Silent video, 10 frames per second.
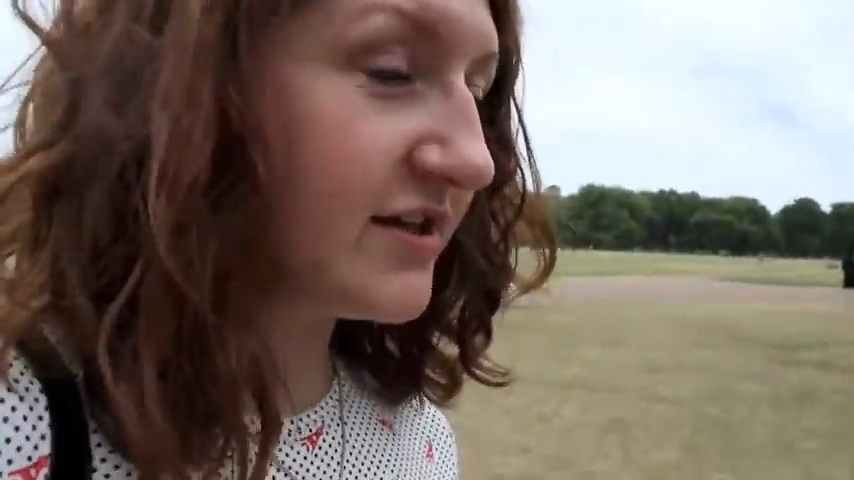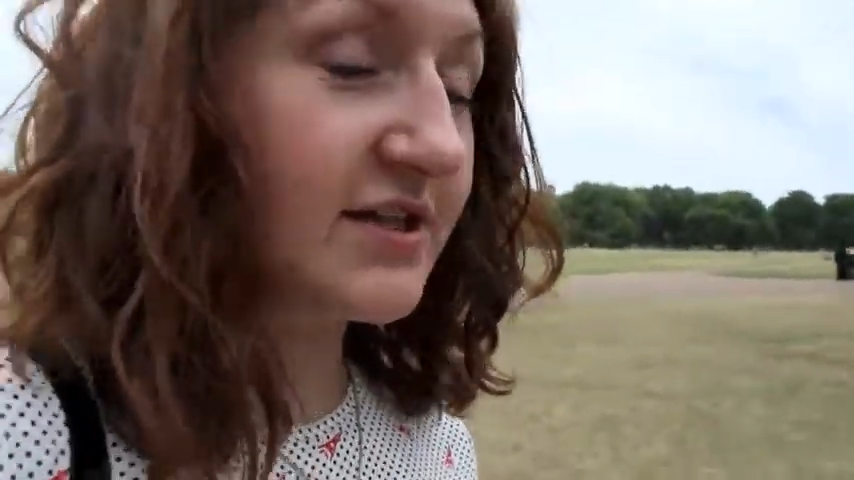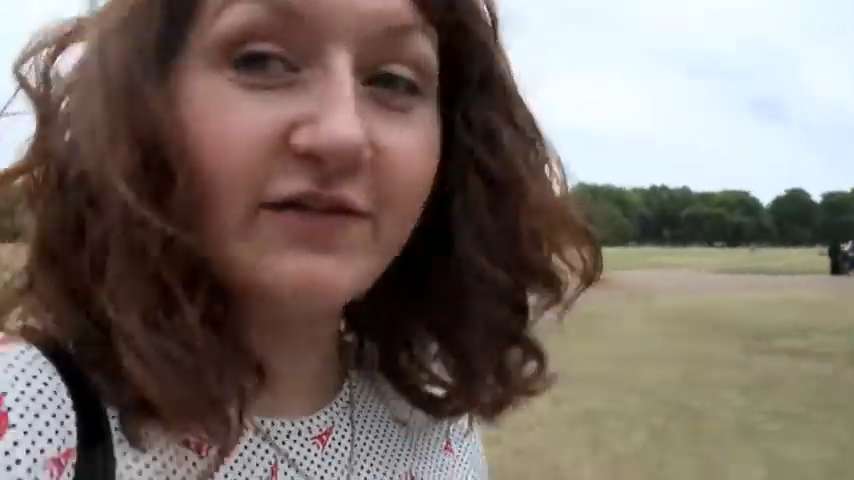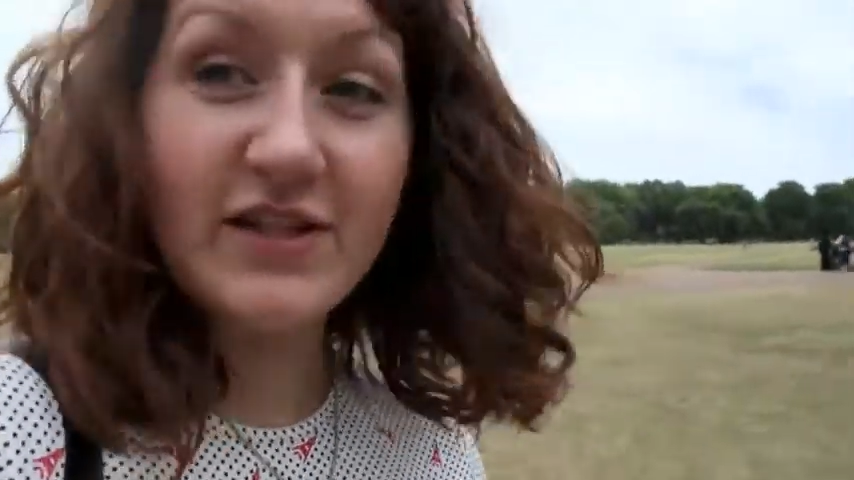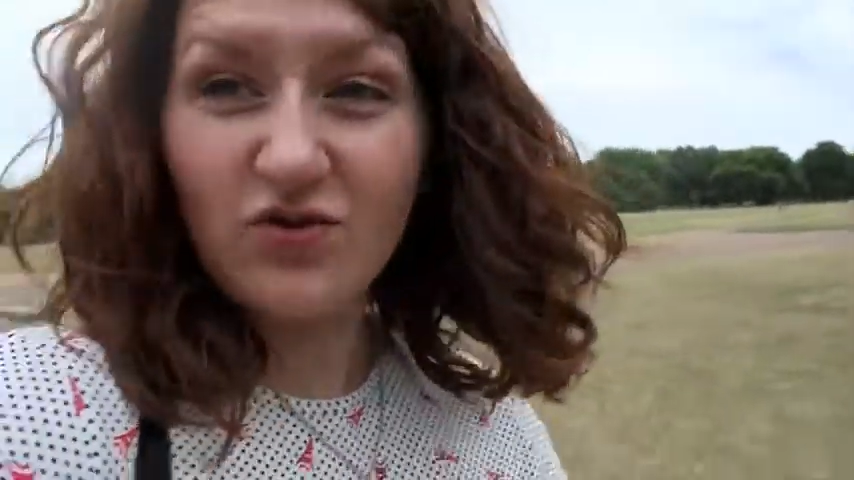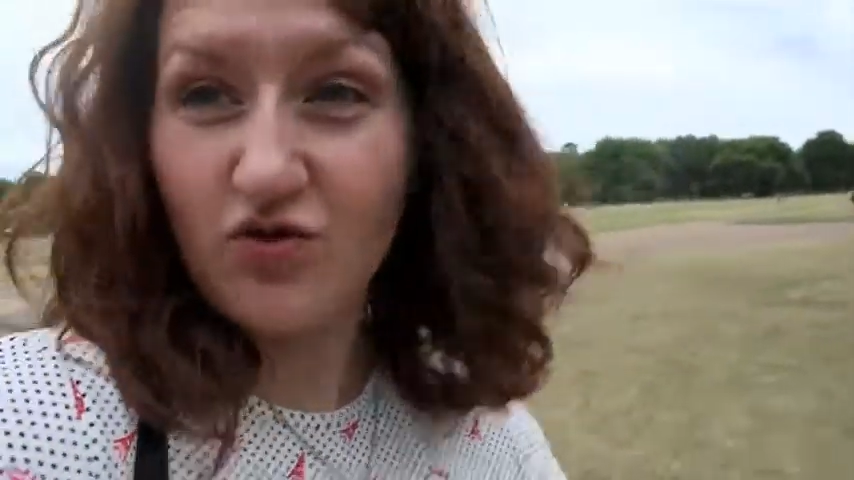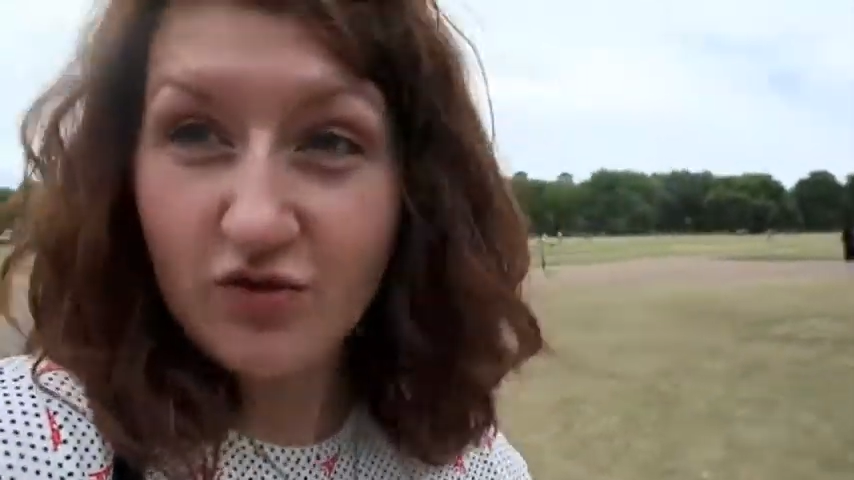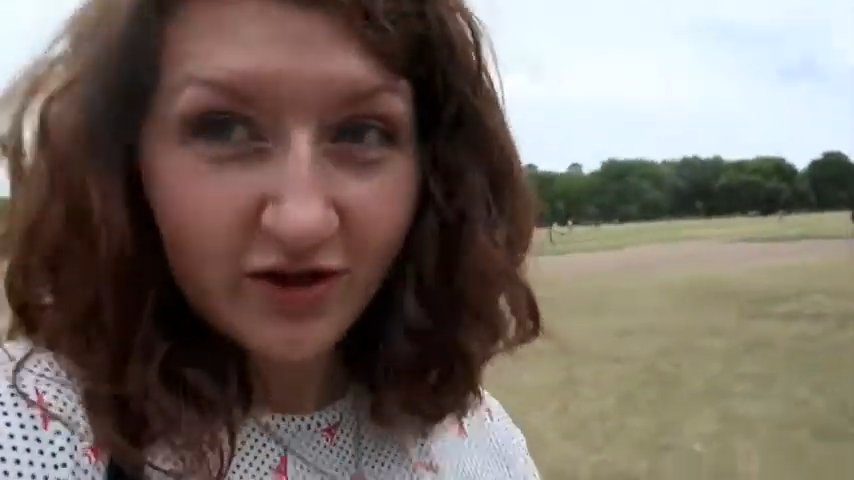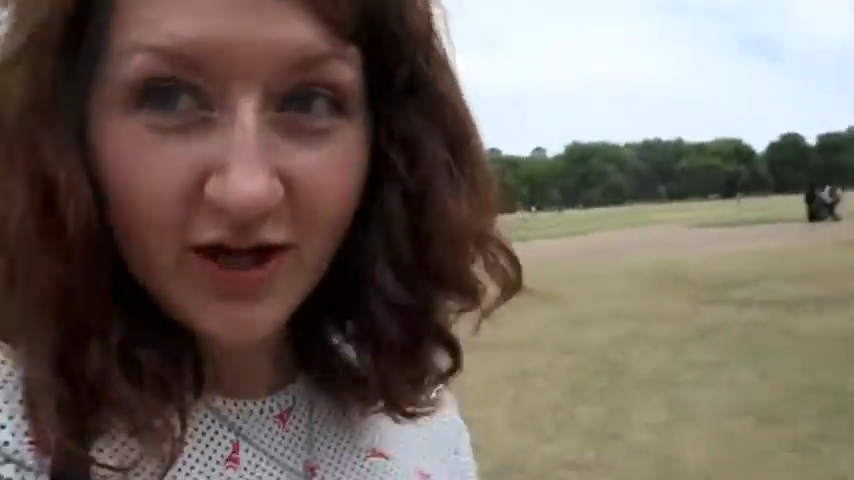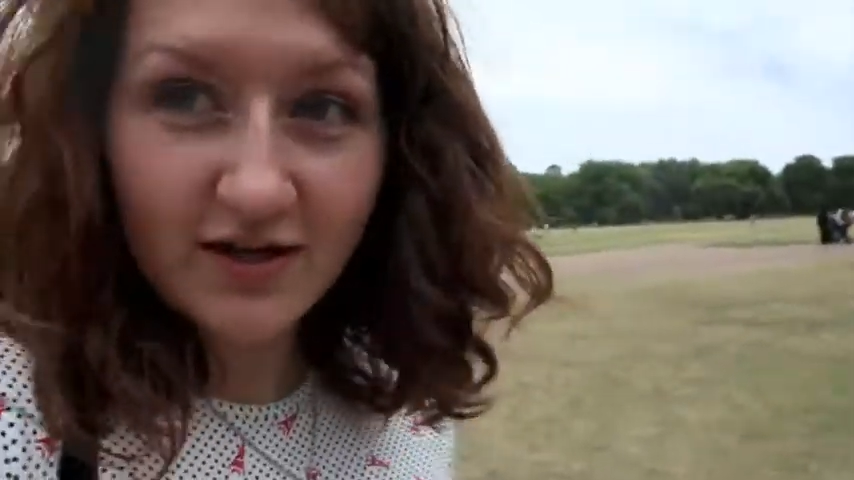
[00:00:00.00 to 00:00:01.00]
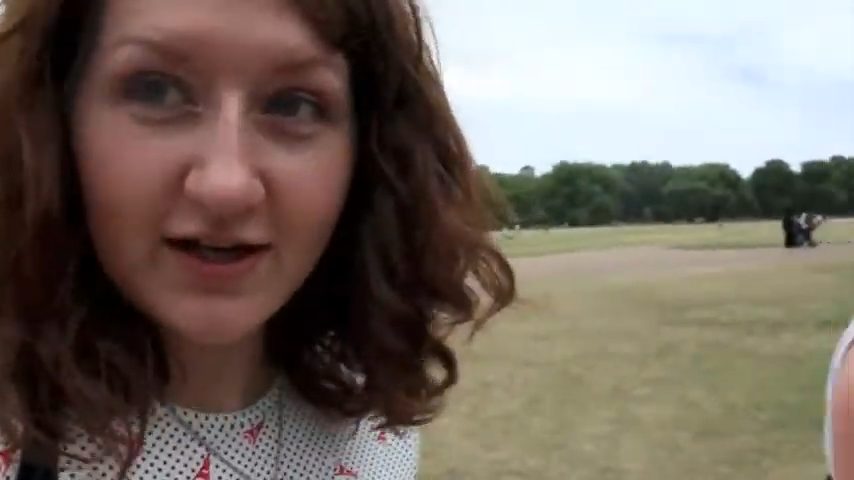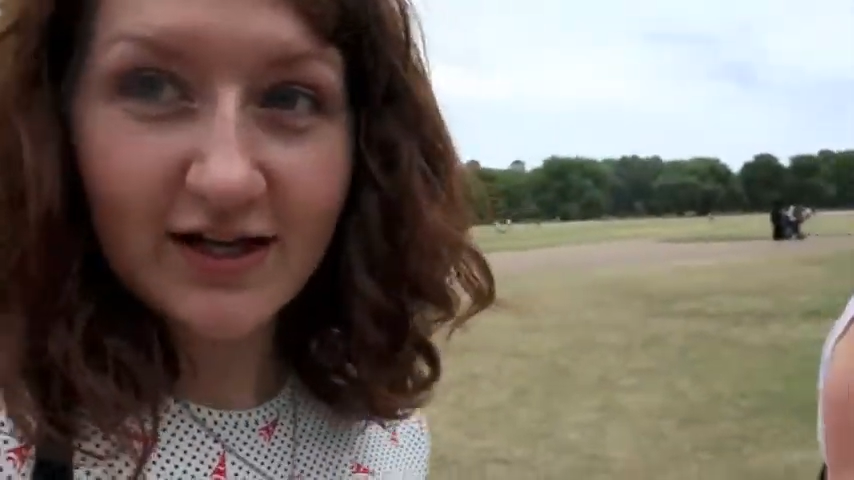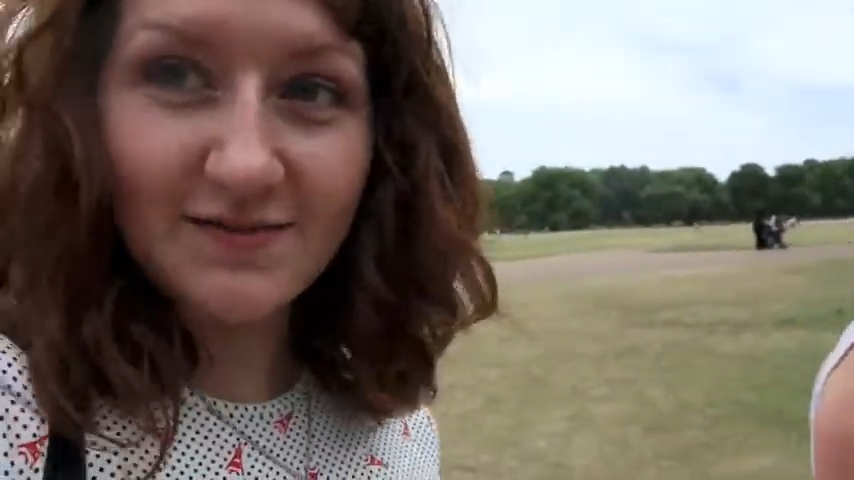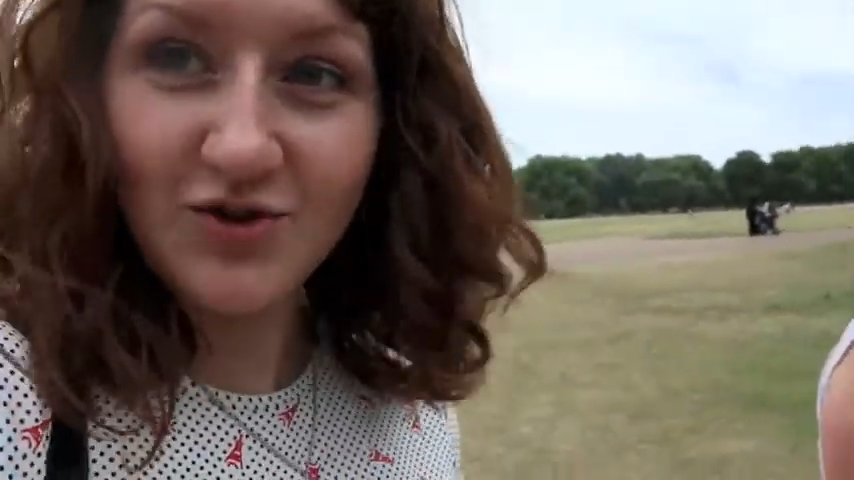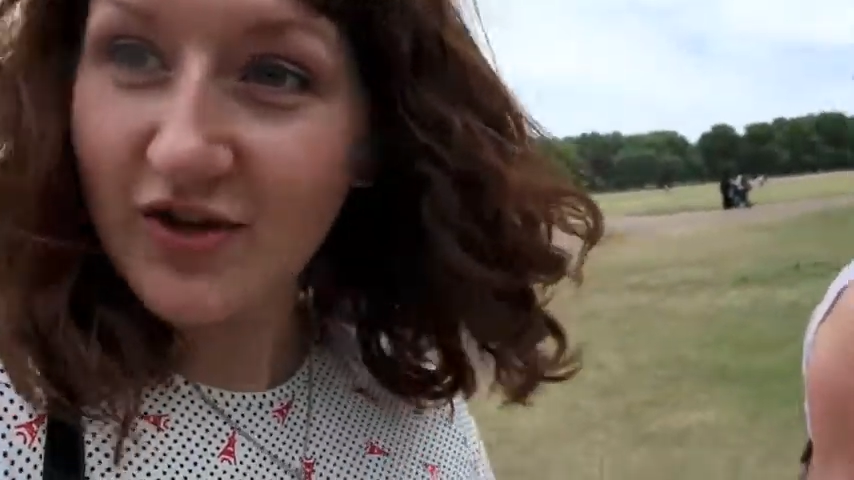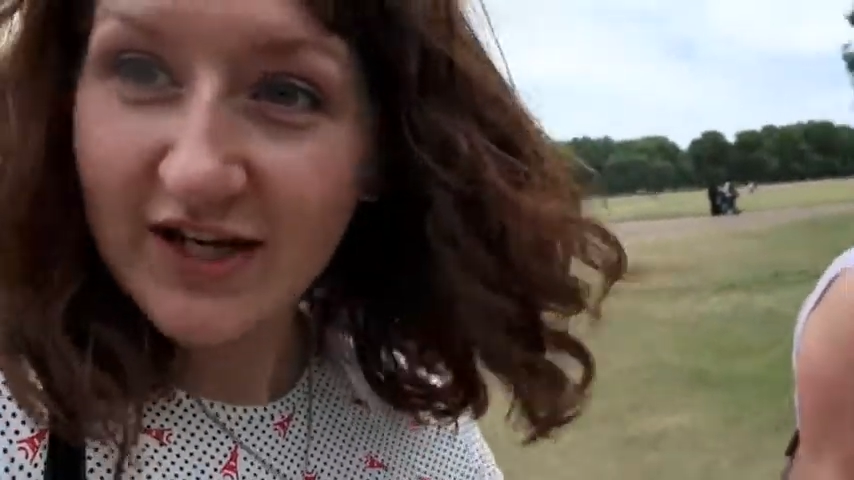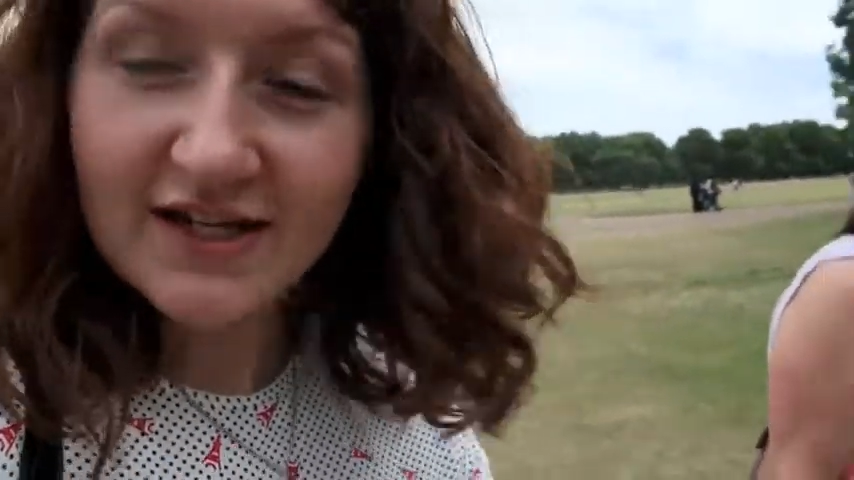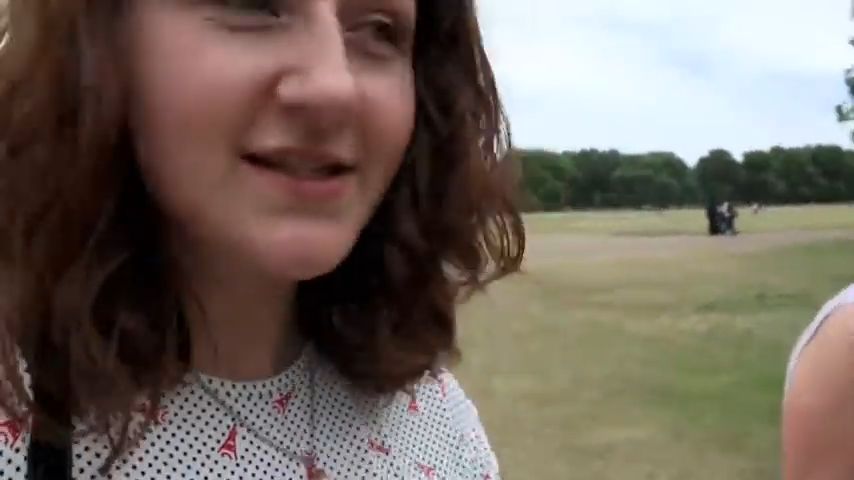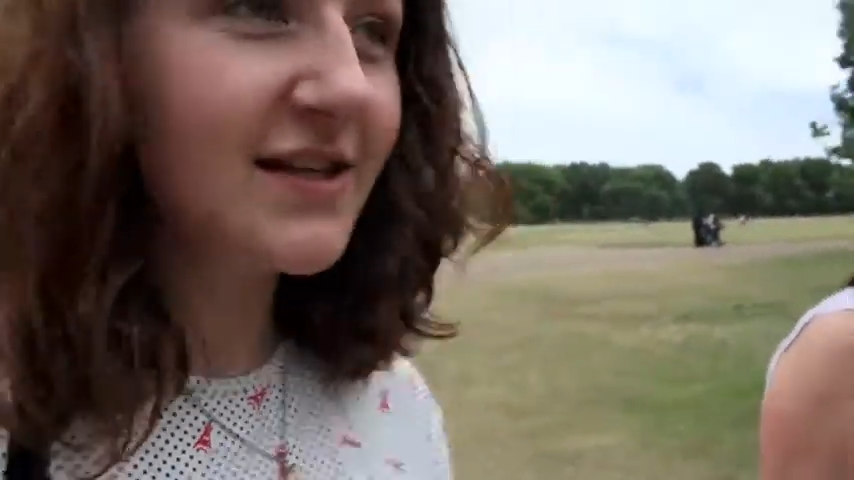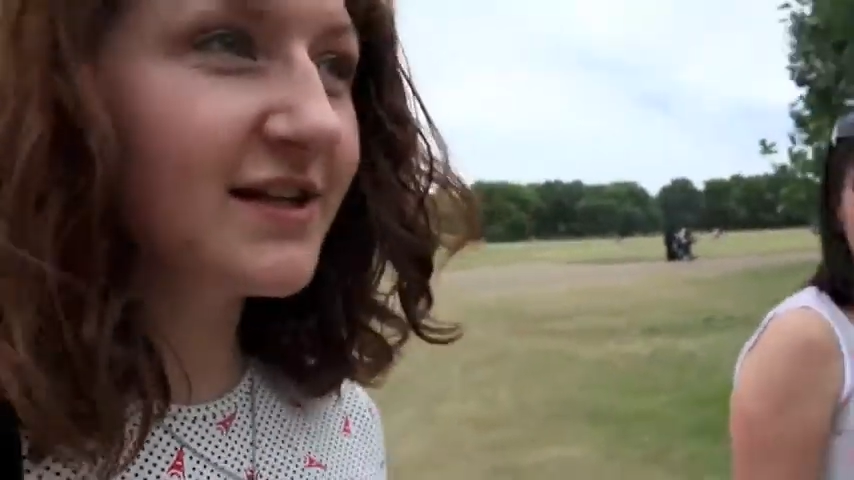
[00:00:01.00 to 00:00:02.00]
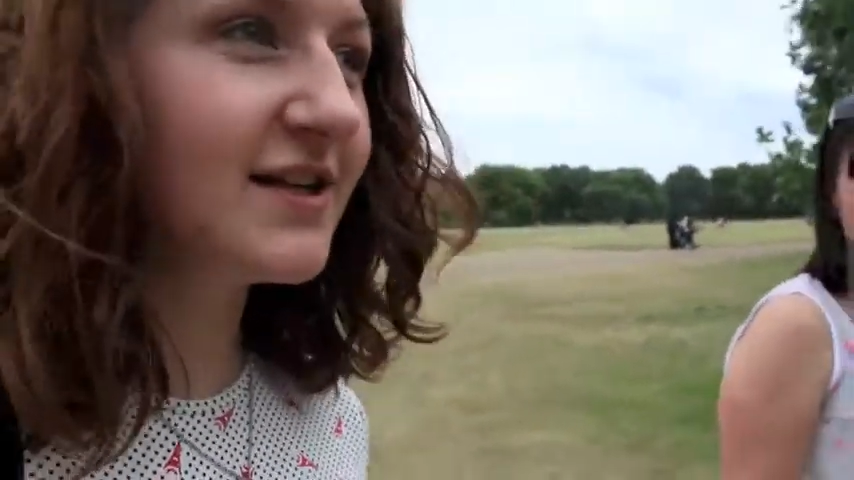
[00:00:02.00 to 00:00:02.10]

Selfridges Roof Garden, had some drinks.